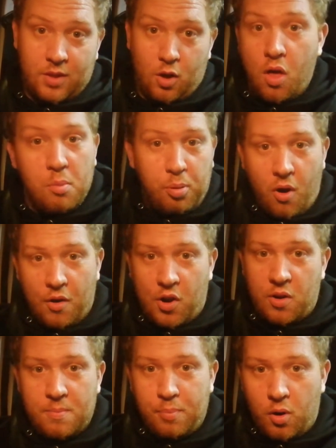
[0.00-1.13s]
Got the board
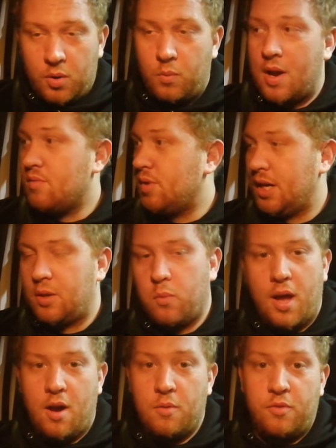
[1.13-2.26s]
on, the board went really
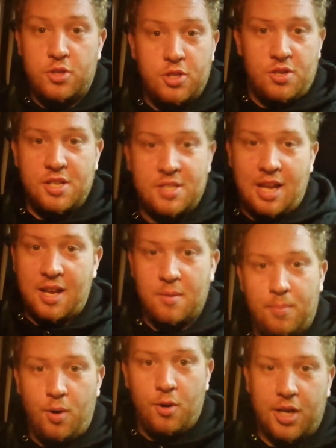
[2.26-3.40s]
well. For Josh's
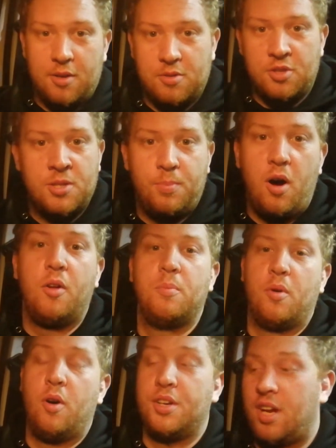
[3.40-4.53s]
second board, it was a spot on
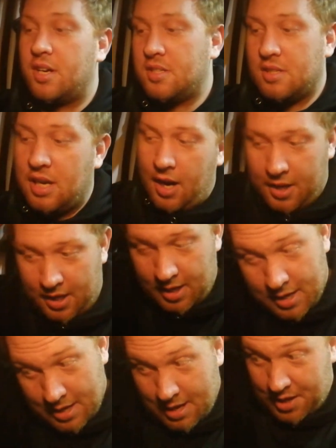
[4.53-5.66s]
board, nice and tidy,
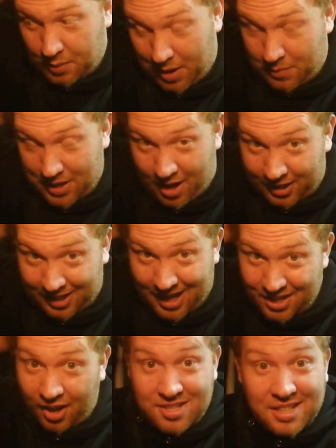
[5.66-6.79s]
the way we like
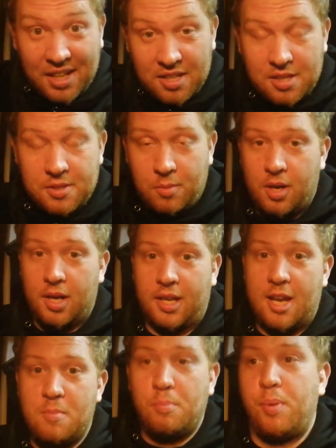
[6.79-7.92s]
it, nice and easy to work in.